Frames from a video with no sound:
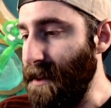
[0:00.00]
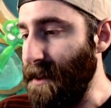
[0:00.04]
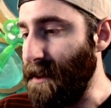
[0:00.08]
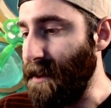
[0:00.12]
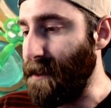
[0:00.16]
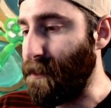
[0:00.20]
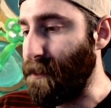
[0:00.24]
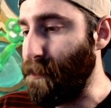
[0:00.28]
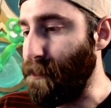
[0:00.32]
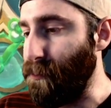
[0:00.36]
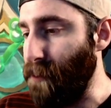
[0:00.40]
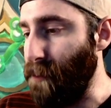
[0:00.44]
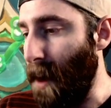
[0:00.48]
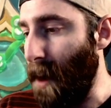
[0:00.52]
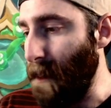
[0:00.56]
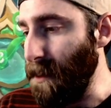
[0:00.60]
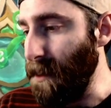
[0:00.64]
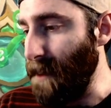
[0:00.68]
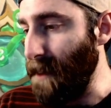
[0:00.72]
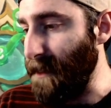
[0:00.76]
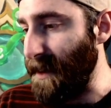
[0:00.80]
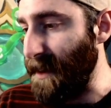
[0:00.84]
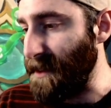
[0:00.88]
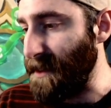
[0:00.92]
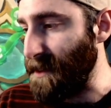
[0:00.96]
The
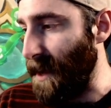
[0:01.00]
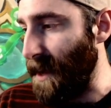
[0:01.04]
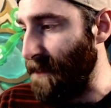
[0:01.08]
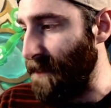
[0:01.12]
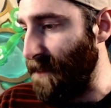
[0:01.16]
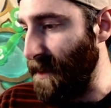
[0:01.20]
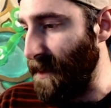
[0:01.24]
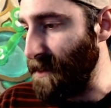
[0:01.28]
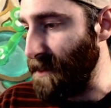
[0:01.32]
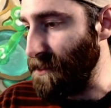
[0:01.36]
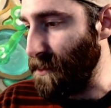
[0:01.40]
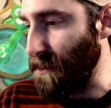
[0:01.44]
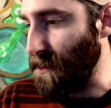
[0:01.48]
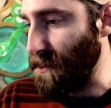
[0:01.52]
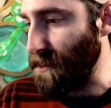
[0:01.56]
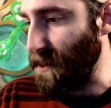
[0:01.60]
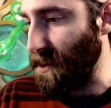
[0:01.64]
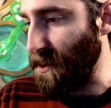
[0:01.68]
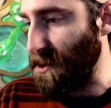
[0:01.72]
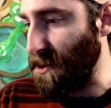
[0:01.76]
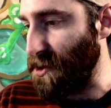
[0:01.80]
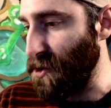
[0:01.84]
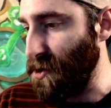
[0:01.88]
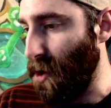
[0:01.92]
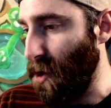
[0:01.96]
problem is, I think it's also
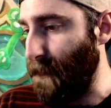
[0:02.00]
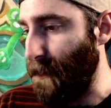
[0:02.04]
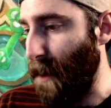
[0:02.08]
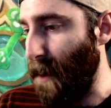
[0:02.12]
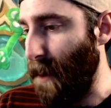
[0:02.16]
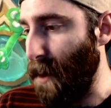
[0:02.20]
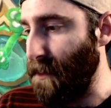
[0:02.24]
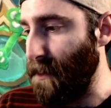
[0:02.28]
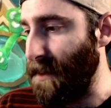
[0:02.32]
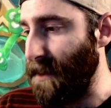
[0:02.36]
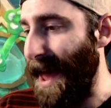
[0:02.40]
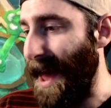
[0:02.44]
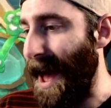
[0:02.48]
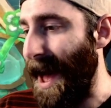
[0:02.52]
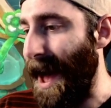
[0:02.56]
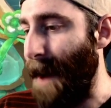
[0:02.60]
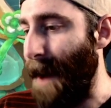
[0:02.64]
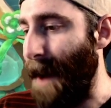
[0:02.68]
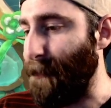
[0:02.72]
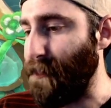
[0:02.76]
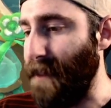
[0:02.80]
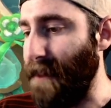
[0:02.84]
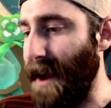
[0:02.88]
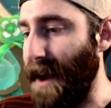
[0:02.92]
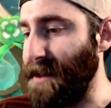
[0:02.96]
the short bow that
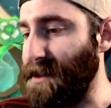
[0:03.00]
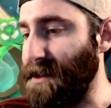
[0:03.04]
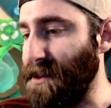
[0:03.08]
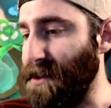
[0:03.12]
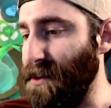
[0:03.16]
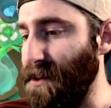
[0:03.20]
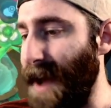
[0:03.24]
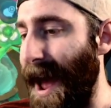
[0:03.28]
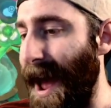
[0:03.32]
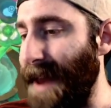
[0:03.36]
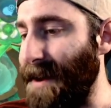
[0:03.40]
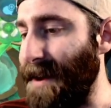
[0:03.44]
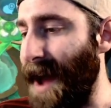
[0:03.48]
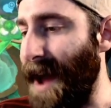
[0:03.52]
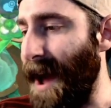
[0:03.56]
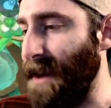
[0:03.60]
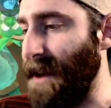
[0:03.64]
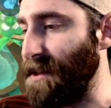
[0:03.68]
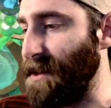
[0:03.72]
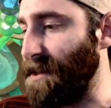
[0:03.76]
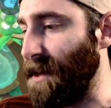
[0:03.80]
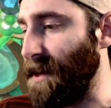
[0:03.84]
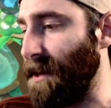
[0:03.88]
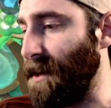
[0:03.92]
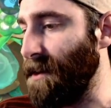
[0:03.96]
upgrades to add
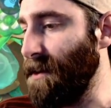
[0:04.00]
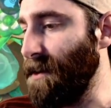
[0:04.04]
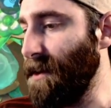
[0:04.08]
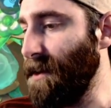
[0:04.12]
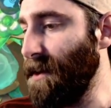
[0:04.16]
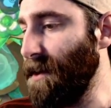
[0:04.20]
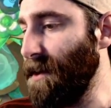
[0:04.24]
hunter.